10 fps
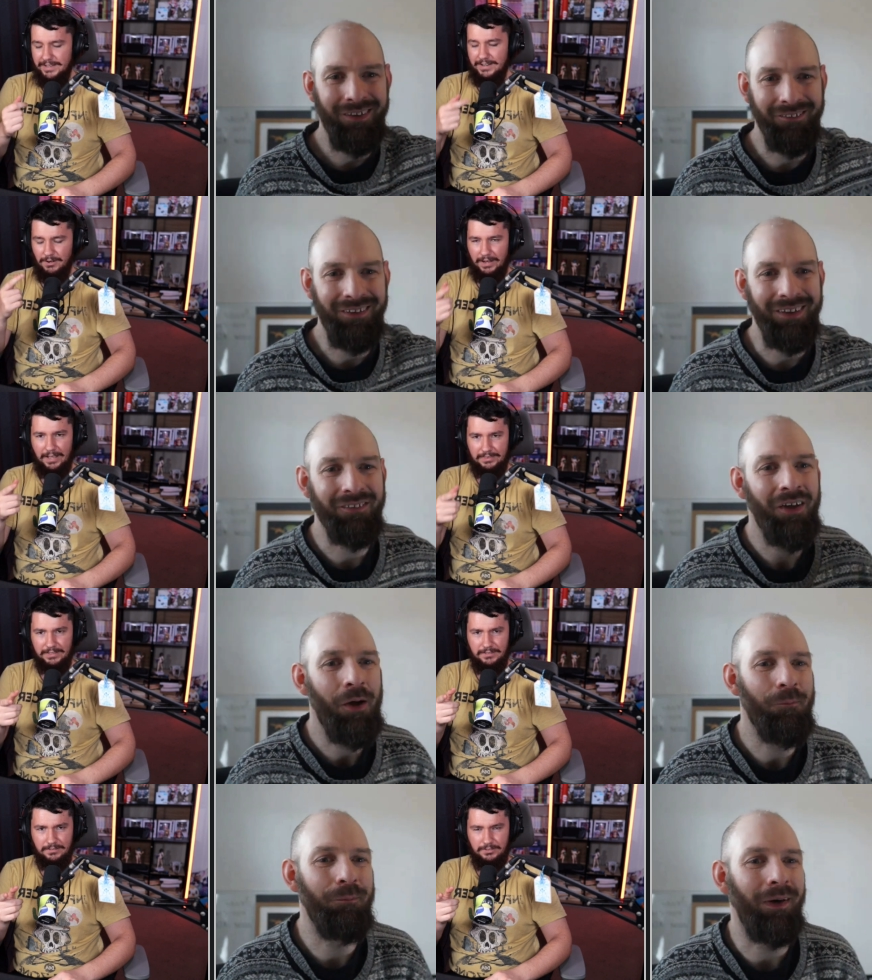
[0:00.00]
Speaker 1: Yeah, no, I, I
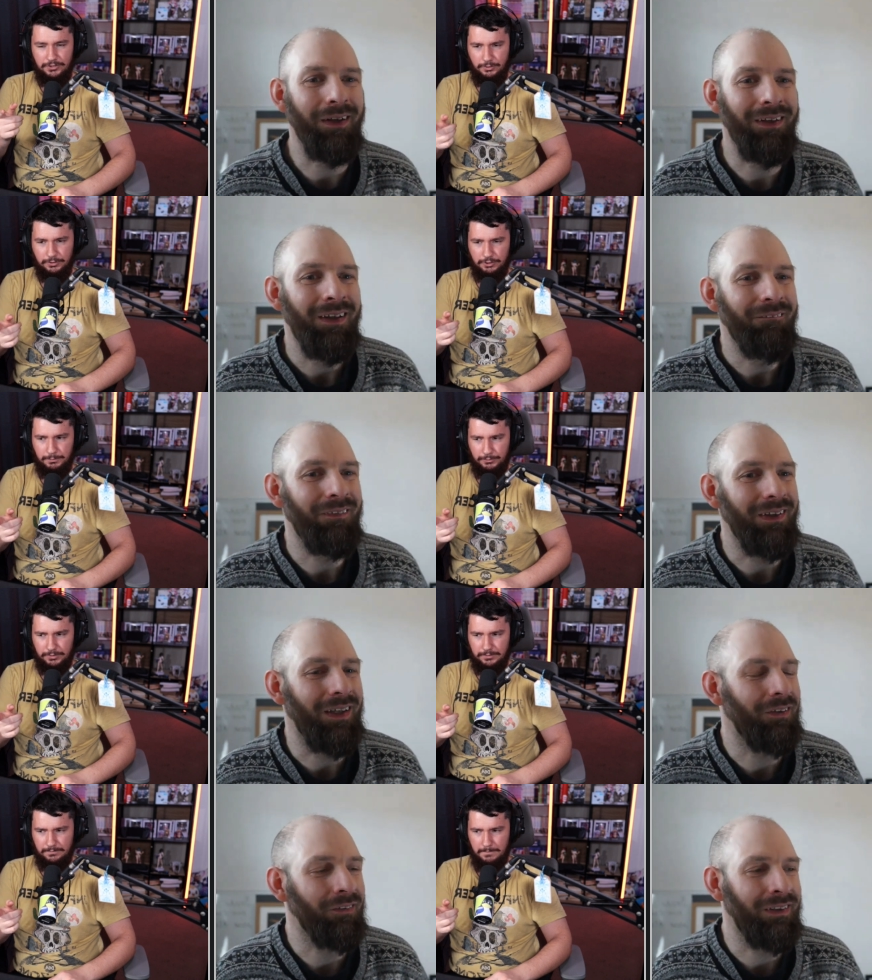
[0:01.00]
think but you also brought.
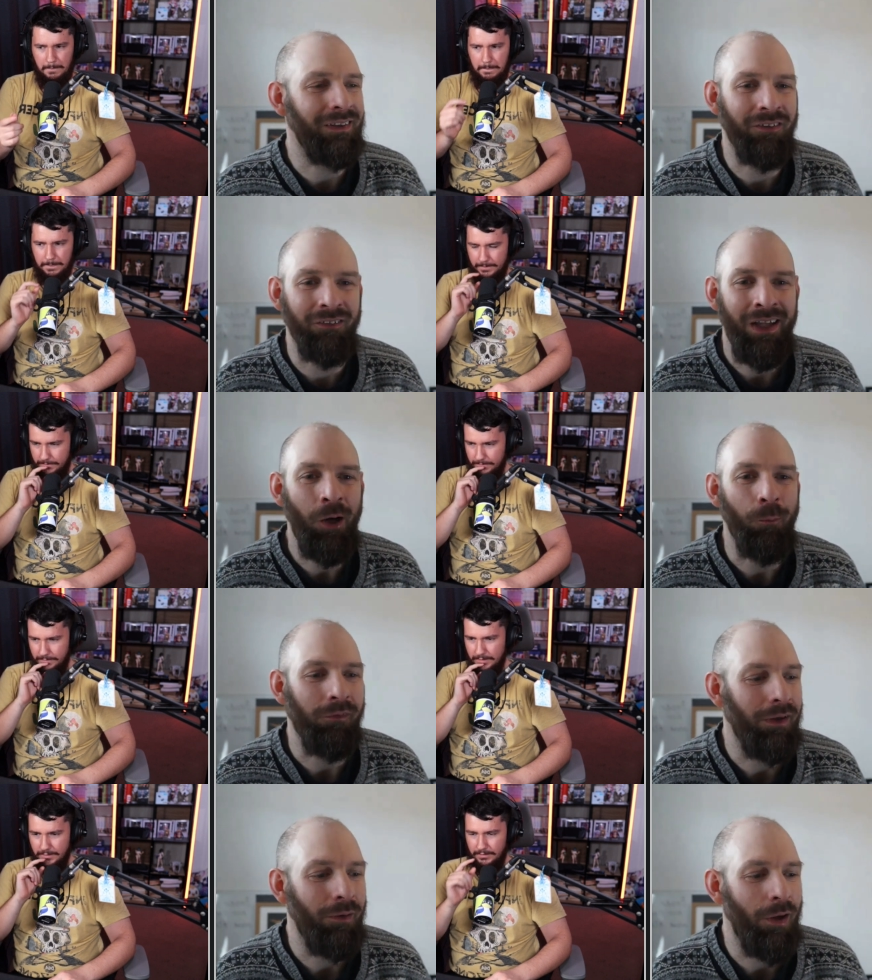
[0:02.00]
That doesn't, that doesn't help.
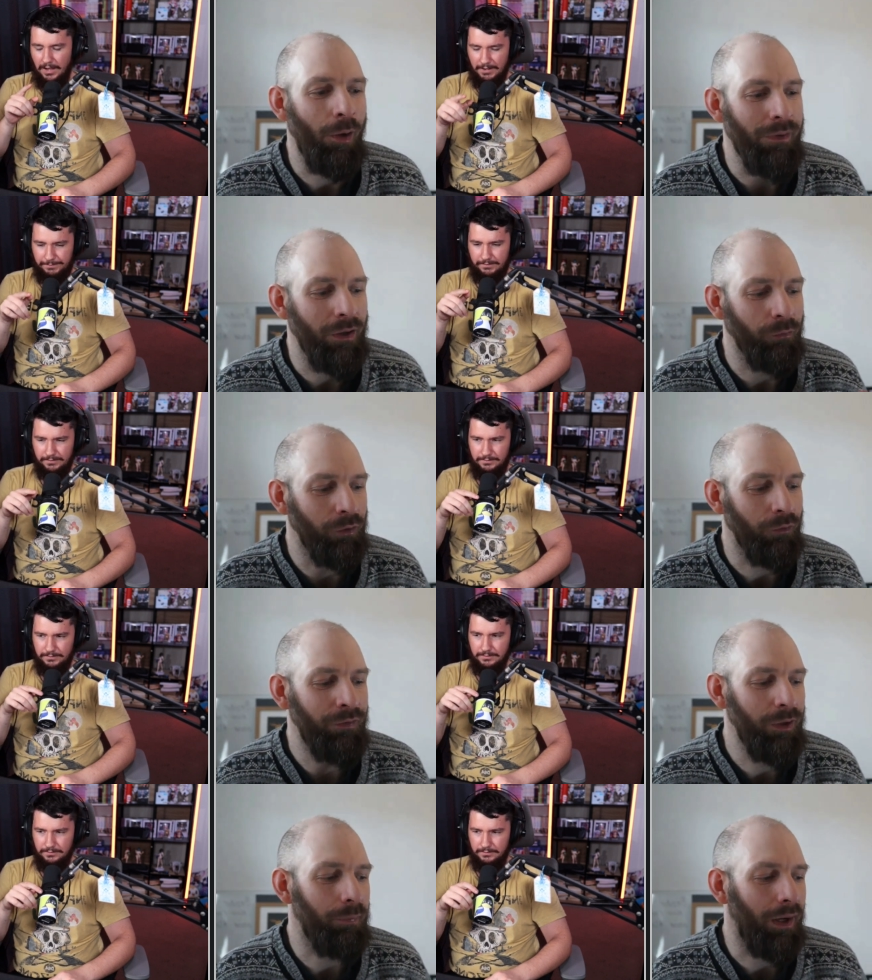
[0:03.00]
Right? I mean, I... that was good
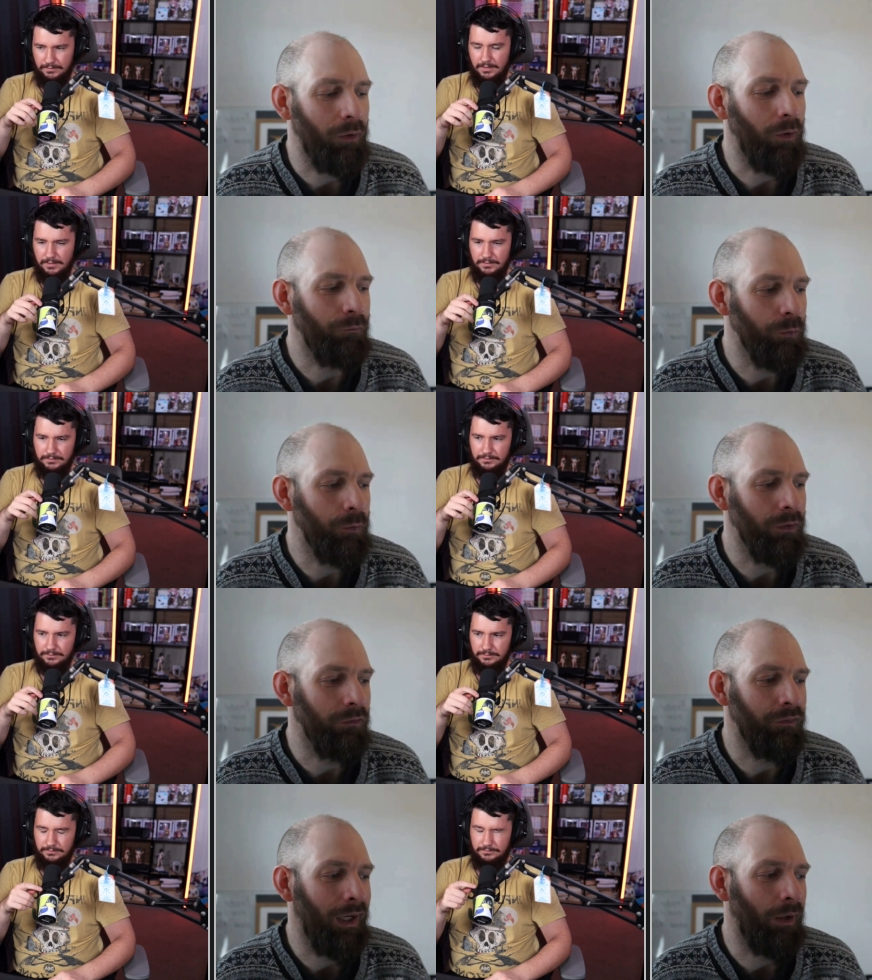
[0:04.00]
feedback of you couldn't
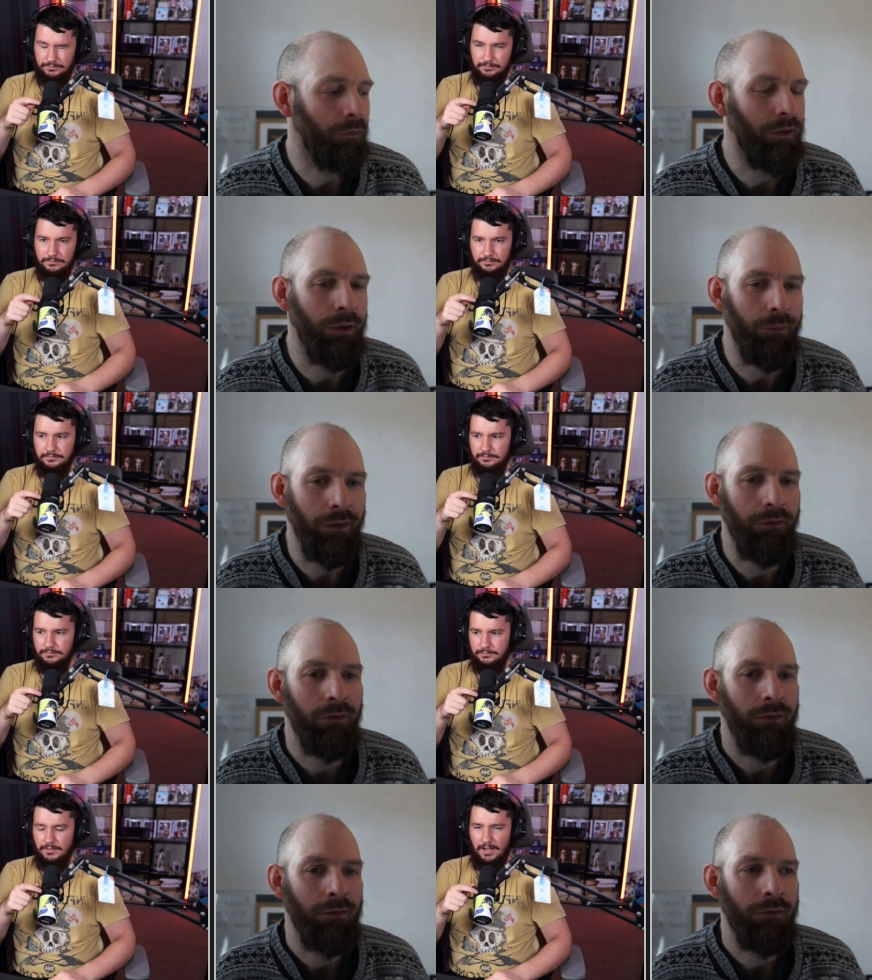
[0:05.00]
see how to do it.
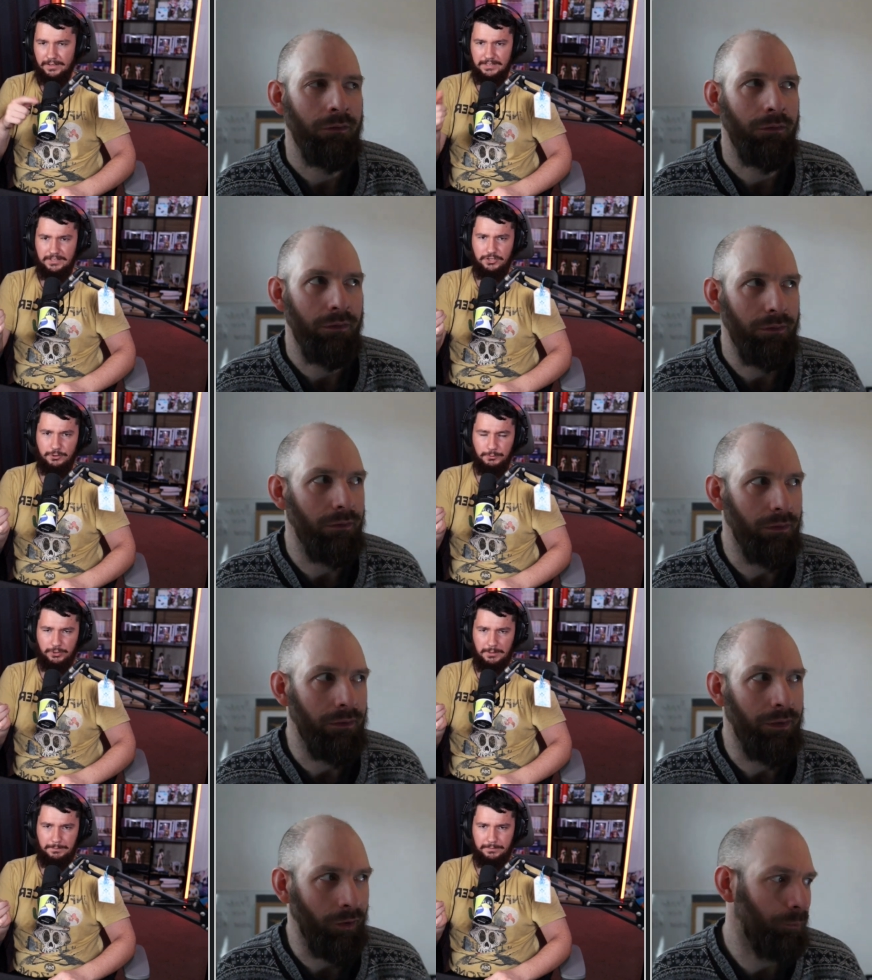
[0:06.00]
Speaker 2: I think you
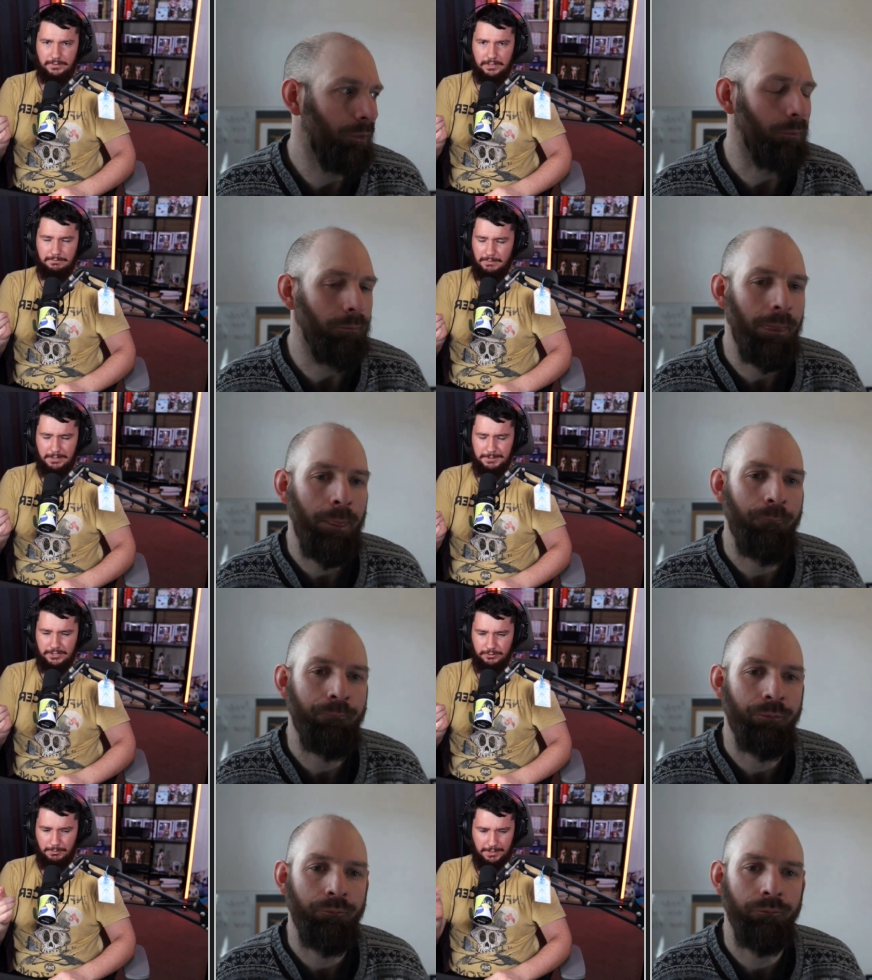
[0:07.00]
brought up. It might have been
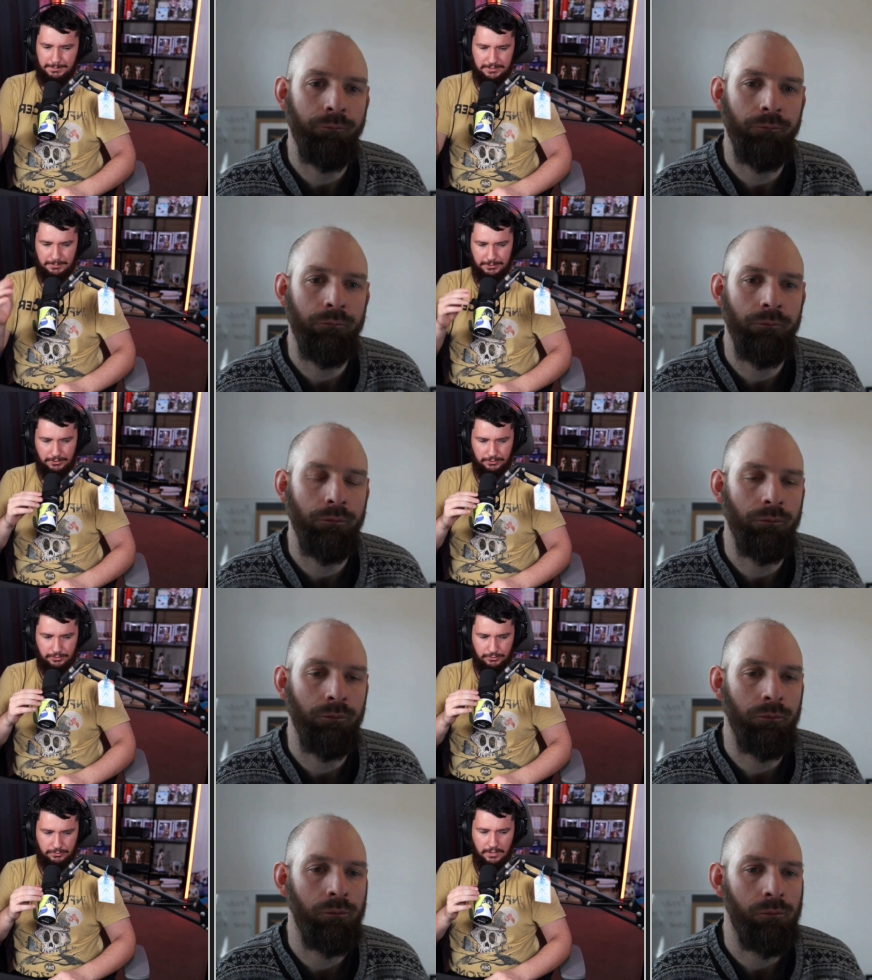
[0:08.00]
you, or it might have been someone else
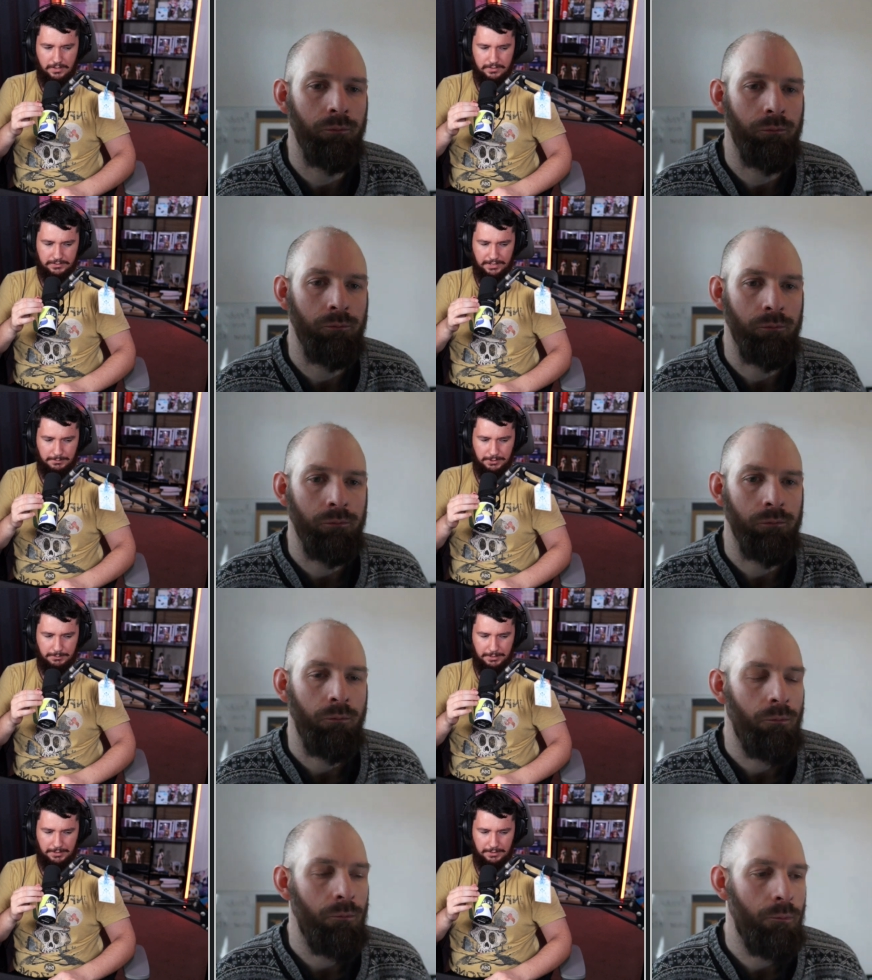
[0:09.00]
who said in one of
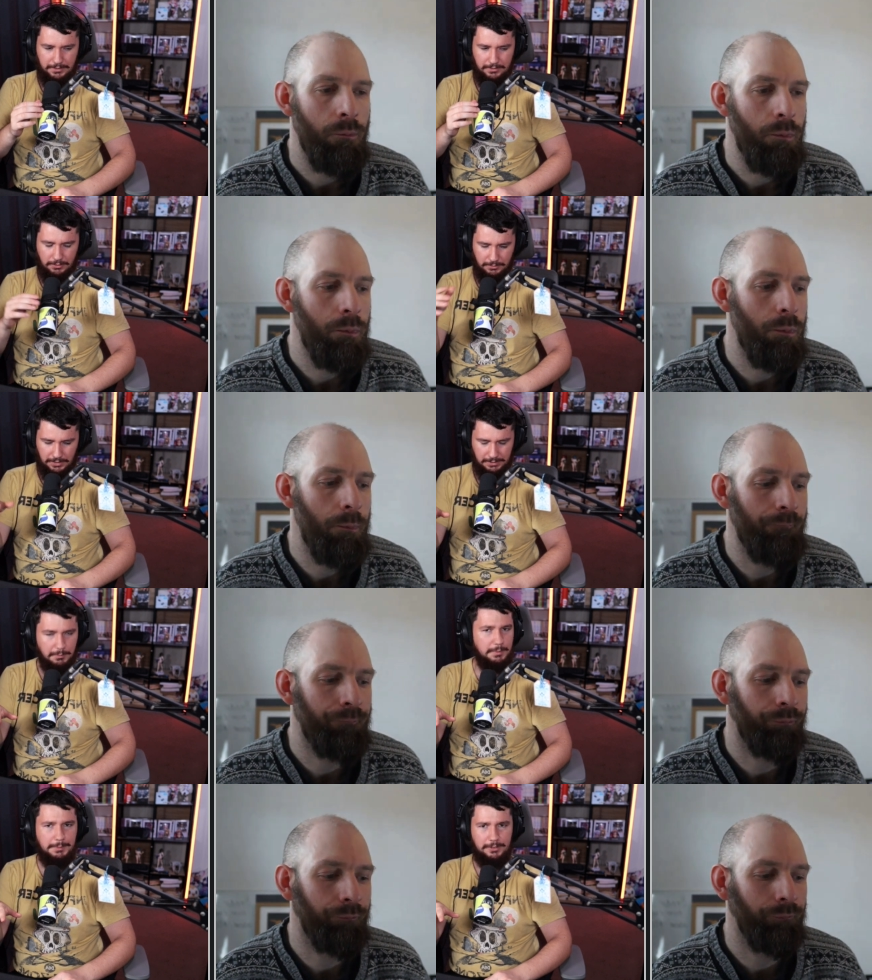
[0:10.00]
my, on, like
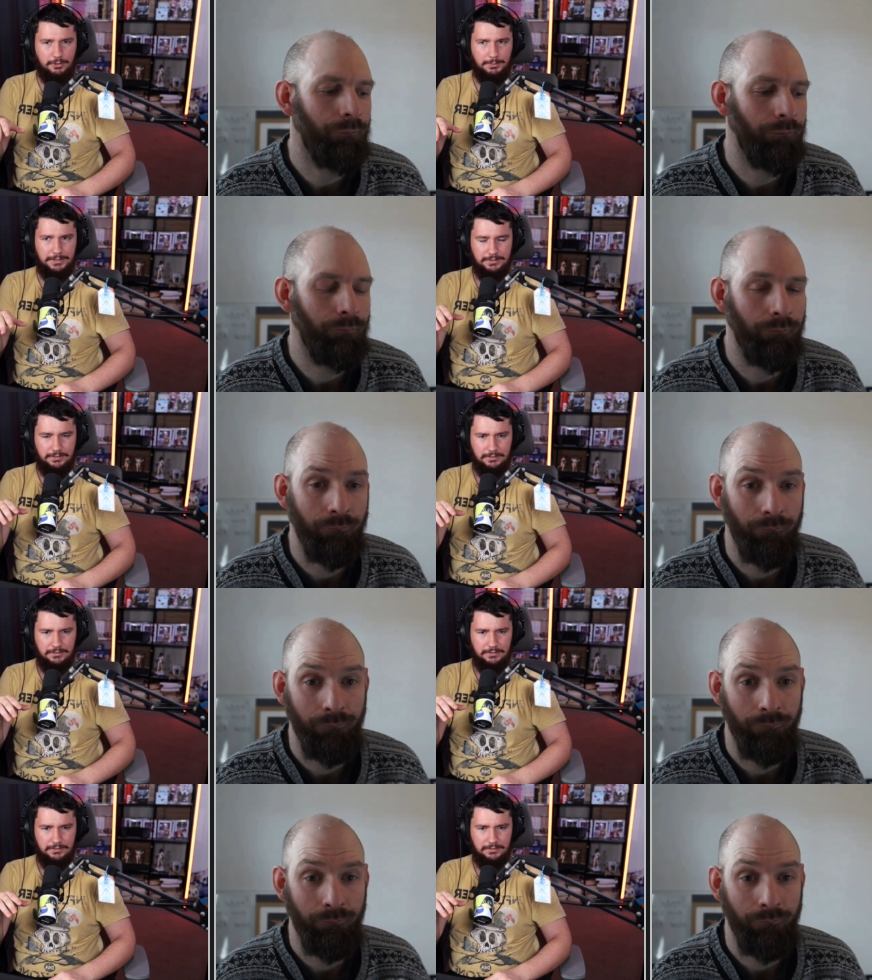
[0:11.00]
one of my comments.